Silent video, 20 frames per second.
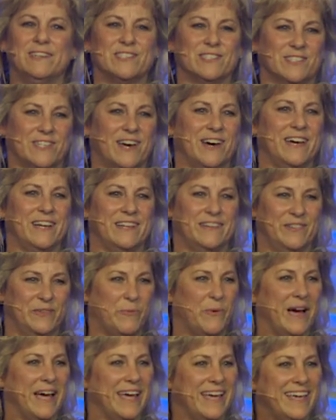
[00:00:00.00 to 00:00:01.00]
just got in the
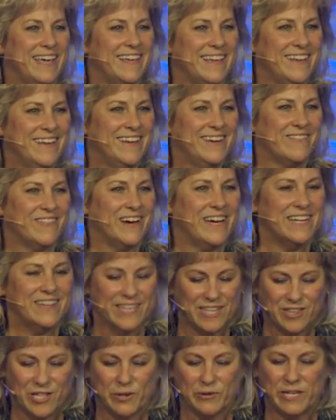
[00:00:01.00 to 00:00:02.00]
way, right?
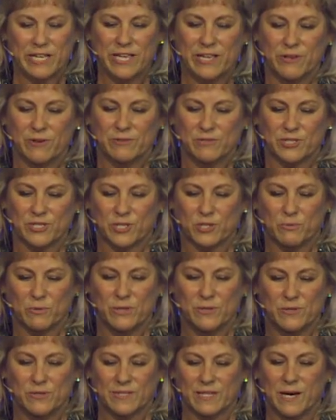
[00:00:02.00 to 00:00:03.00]
That their ego just
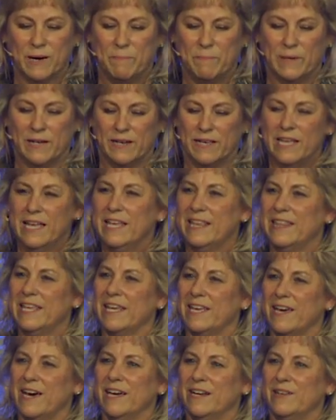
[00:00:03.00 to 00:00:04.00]
rose up and they
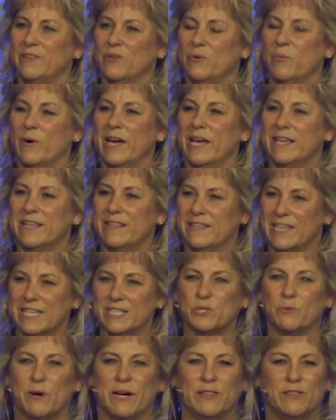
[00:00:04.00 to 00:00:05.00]
got in the way, and that's why